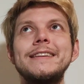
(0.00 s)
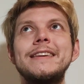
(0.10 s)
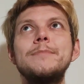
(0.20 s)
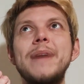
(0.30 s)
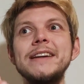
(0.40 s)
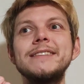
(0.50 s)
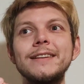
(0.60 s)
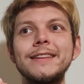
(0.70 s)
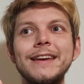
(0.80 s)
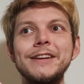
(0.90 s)
he
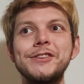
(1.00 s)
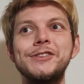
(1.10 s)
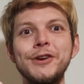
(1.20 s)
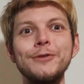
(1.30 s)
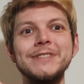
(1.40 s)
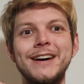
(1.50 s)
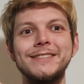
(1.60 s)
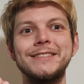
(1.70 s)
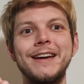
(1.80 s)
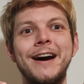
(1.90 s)
basically shows
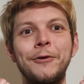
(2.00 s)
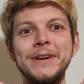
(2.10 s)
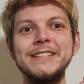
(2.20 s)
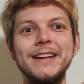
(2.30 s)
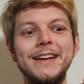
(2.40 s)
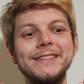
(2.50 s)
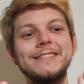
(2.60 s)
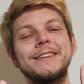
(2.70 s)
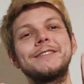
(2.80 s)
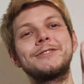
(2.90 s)
us how easy it
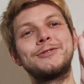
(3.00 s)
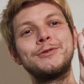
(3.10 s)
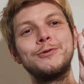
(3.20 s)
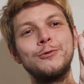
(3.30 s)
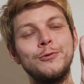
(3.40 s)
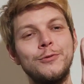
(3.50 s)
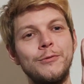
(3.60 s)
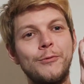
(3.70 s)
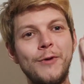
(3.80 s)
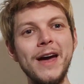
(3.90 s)
is to
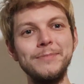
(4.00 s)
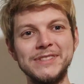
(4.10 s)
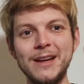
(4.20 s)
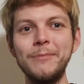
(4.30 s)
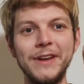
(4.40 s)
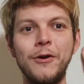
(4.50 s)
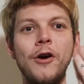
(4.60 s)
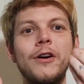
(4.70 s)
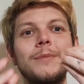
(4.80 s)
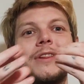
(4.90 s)
wrap something
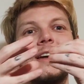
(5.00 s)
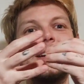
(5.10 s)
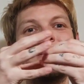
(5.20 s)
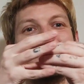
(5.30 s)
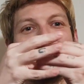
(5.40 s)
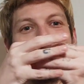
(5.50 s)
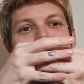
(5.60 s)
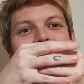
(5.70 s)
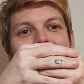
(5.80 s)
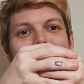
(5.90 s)
horrible into
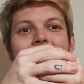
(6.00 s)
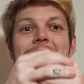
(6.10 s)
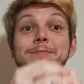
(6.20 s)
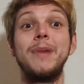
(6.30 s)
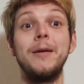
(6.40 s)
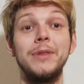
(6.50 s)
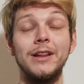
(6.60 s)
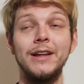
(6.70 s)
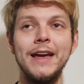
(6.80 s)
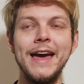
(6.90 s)
this nice bubble.